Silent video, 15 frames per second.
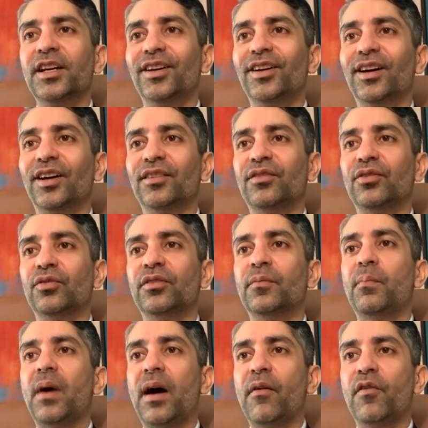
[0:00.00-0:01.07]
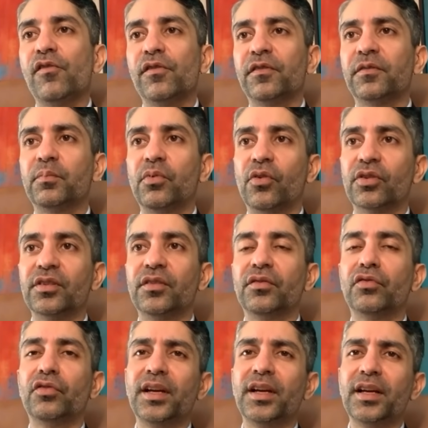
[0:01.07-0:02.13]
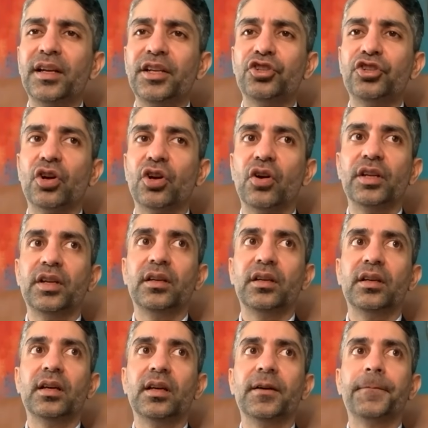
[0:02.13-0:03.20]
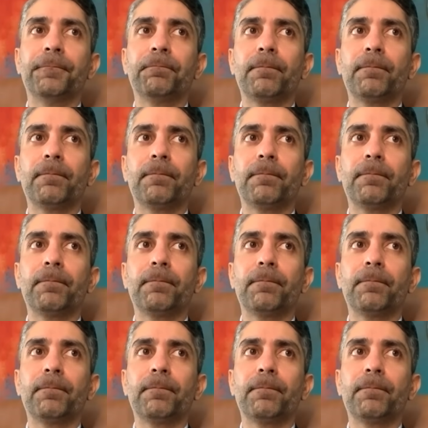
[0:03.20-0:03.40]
Uh, so the power of sport has really shone in, um,